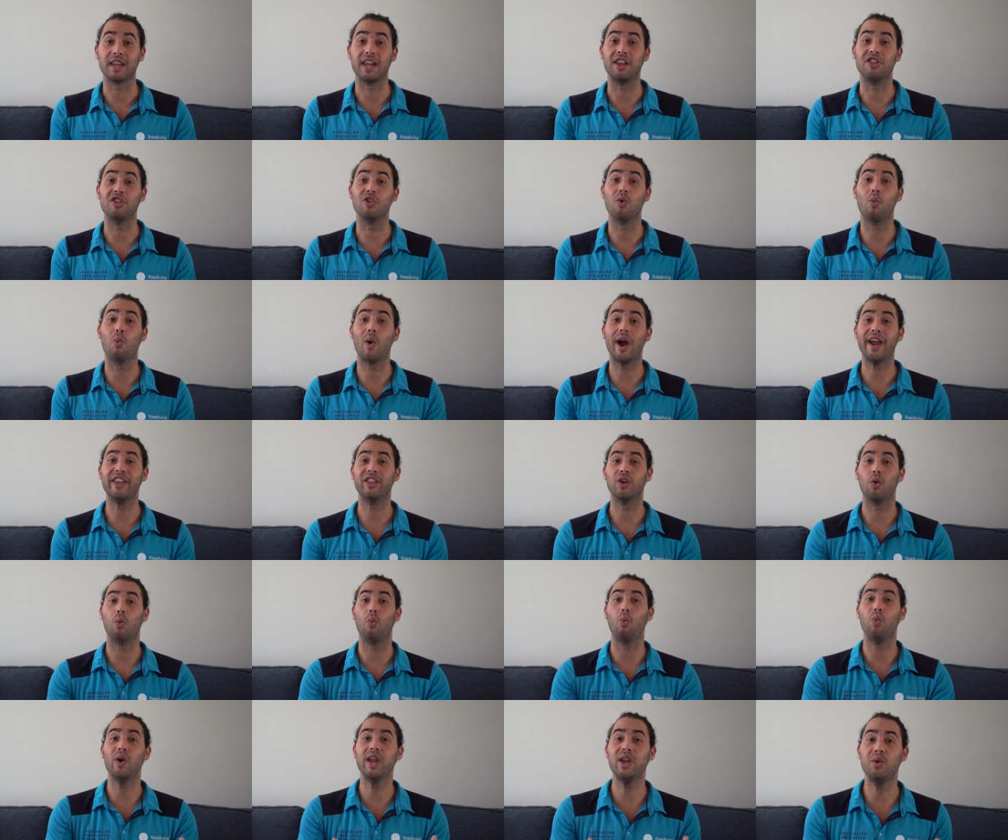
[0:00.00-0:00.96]
in the way
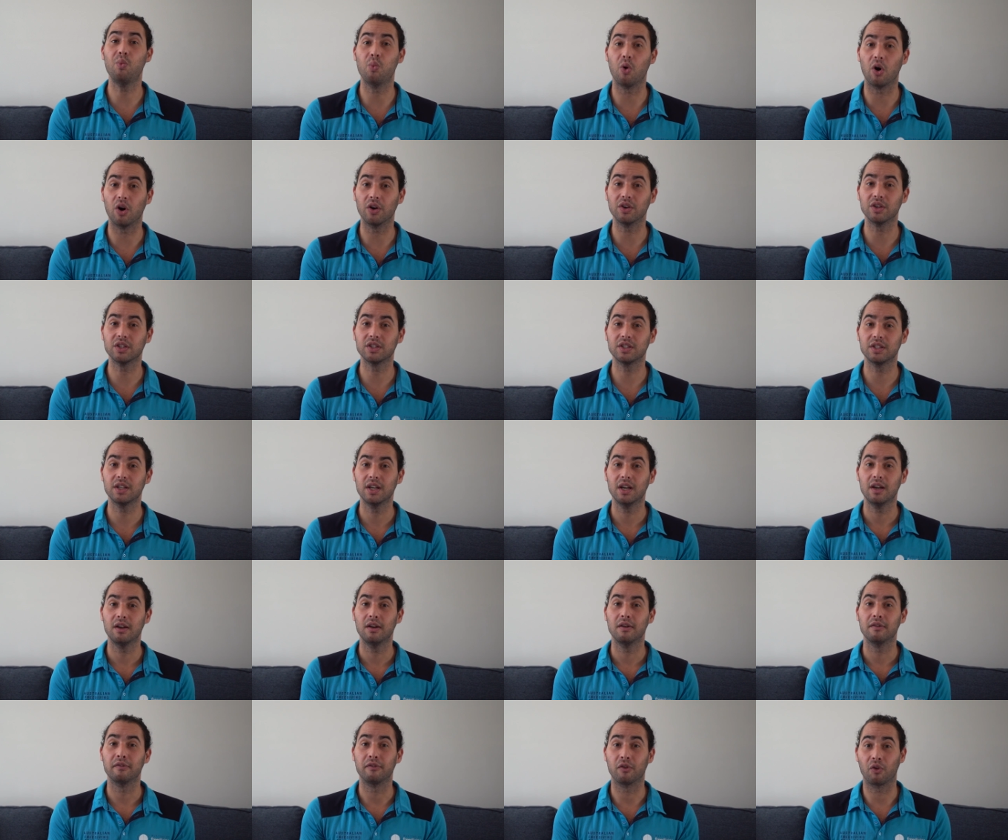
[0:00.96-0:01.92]
that we want
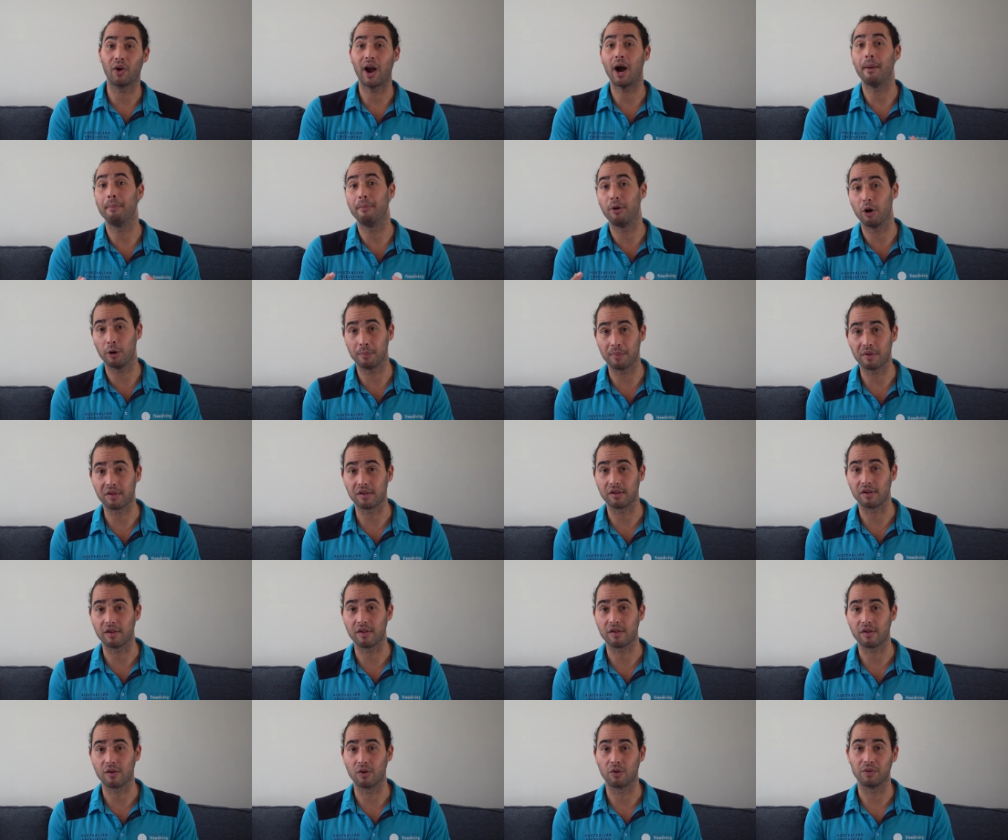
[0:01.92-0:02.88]
for our
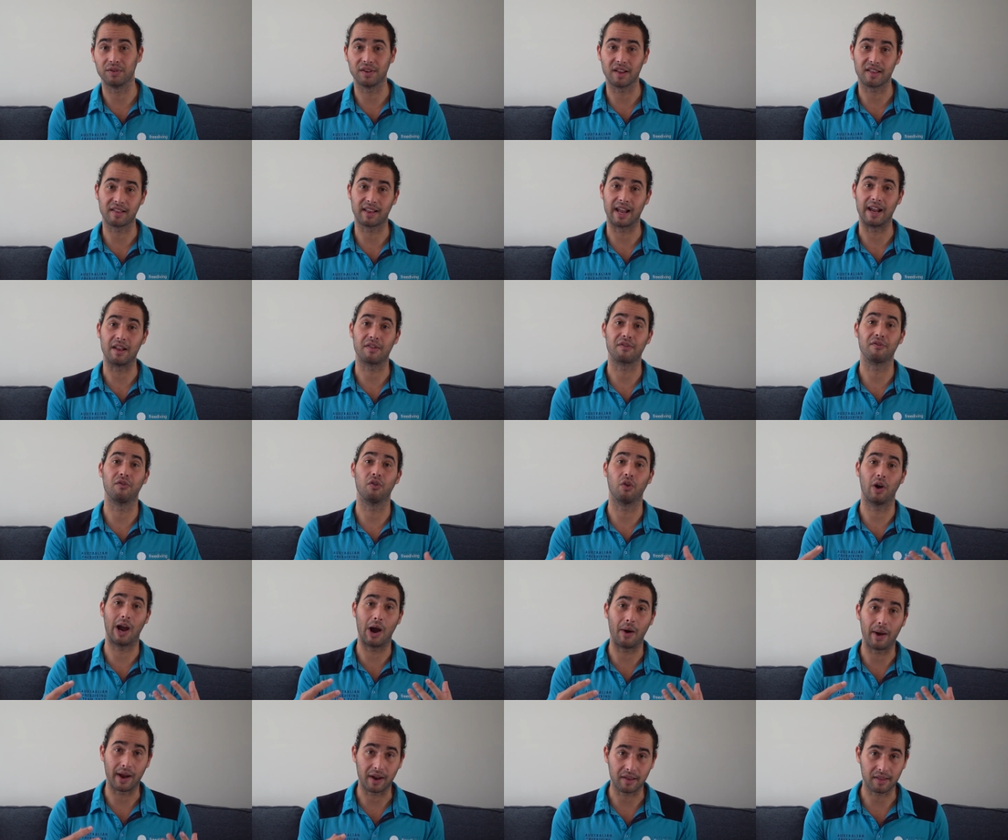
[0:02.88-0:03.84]
purposes, or in this case, for
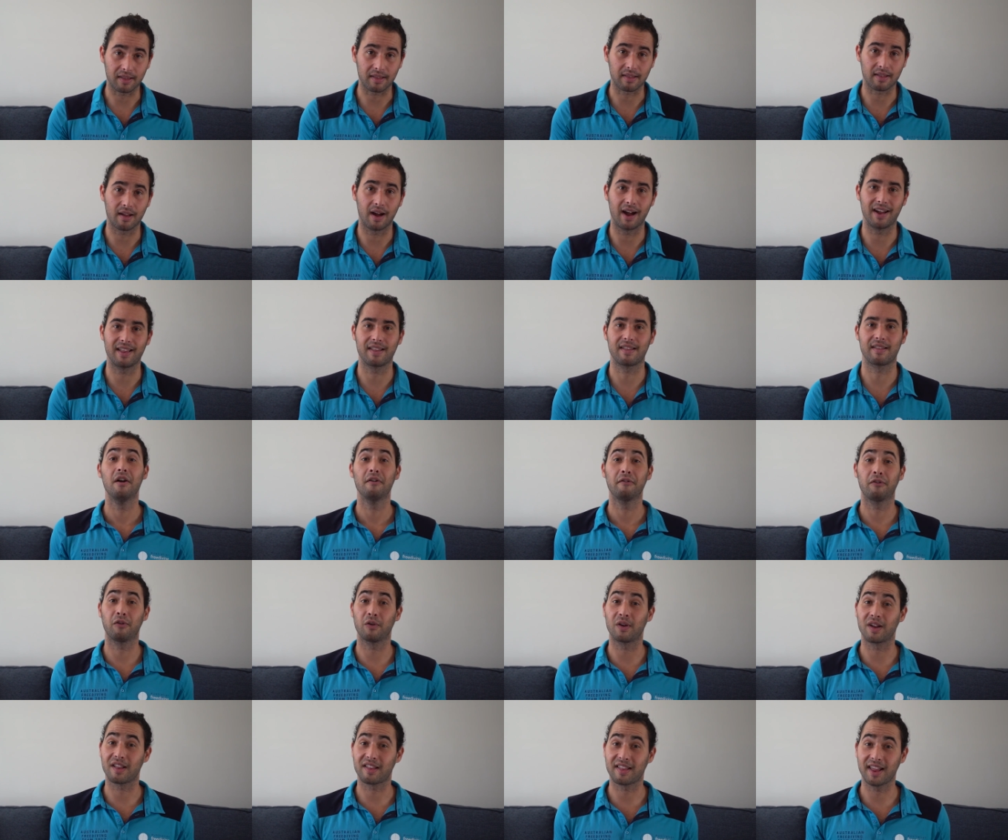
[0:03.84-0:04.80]
our exercise.
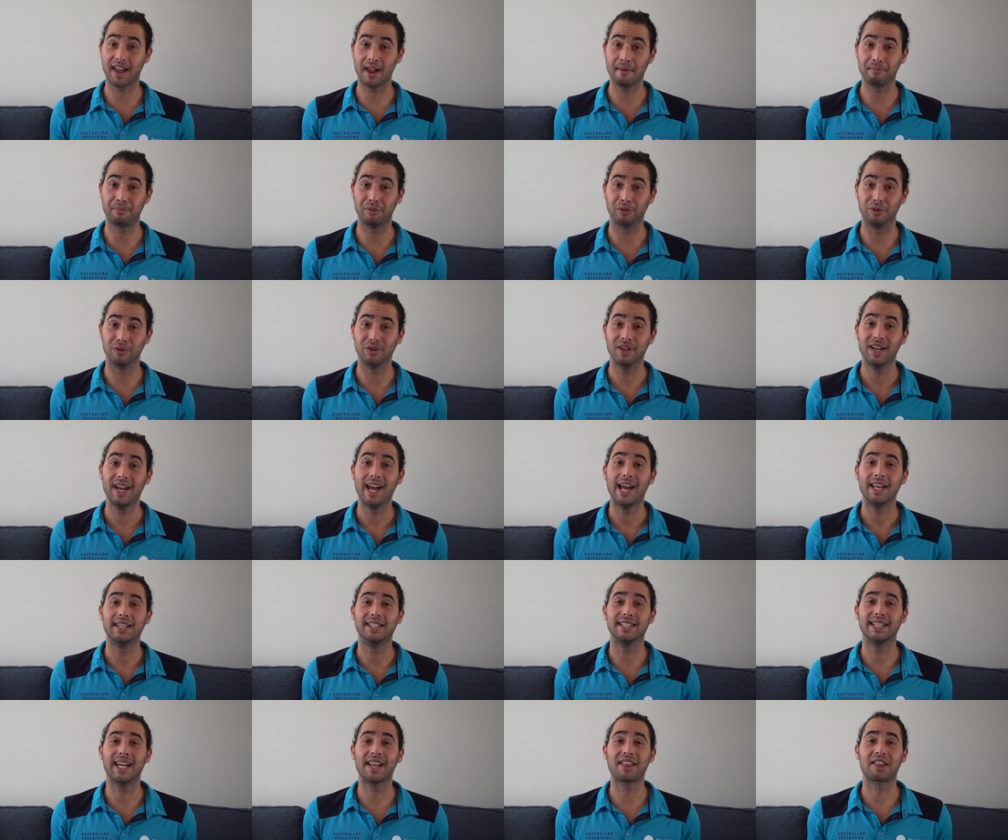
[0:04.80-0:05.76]
For example,
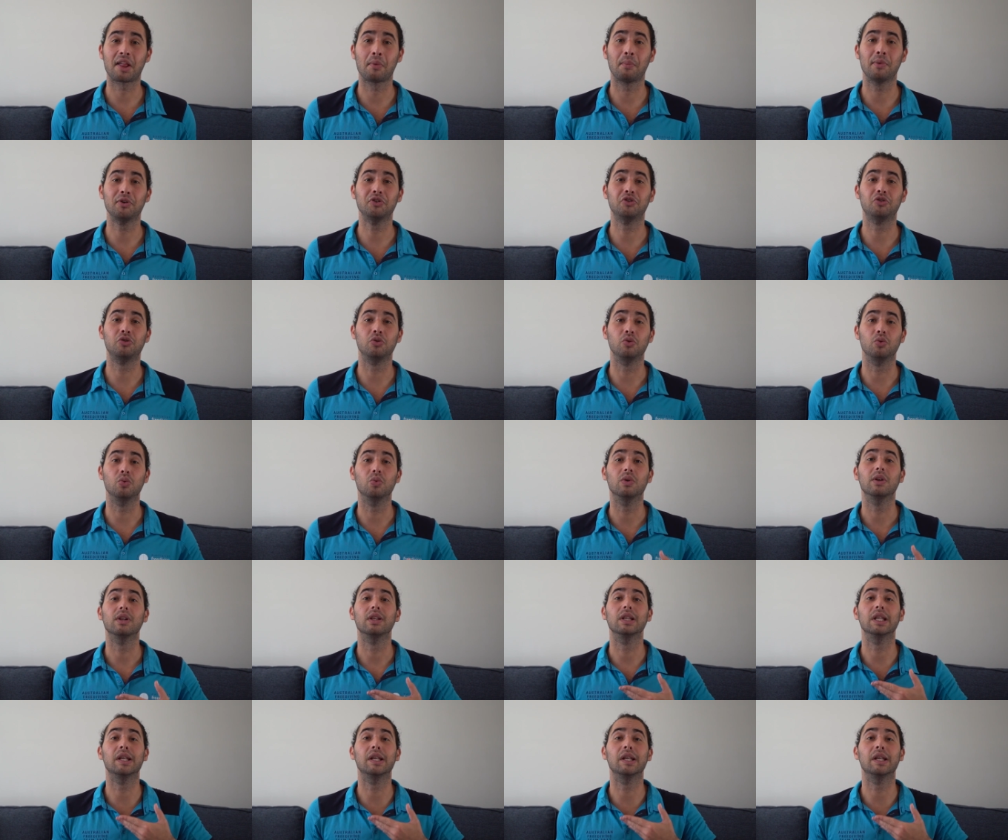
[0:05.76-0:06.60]
to get someone to